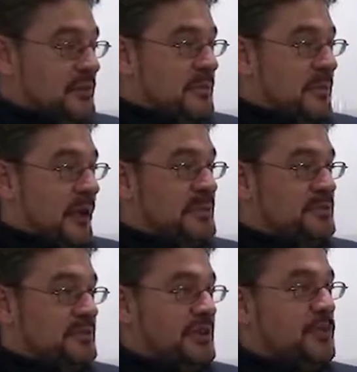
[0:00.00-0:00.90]
going to be placed
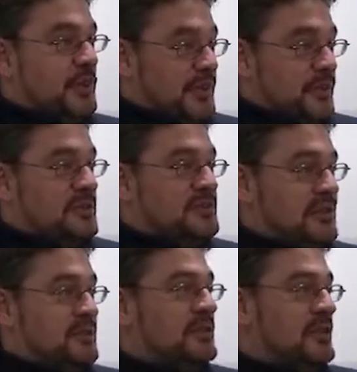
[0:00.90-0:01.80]
was in one of the most
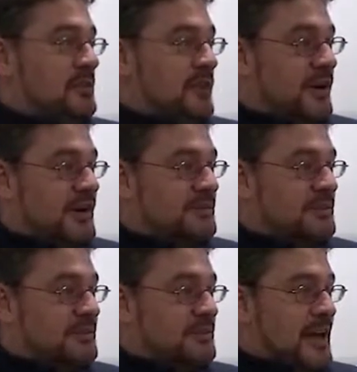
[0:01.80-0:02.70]
socially
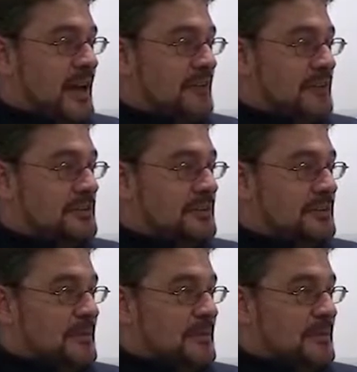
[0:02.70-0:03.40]
deprived areas.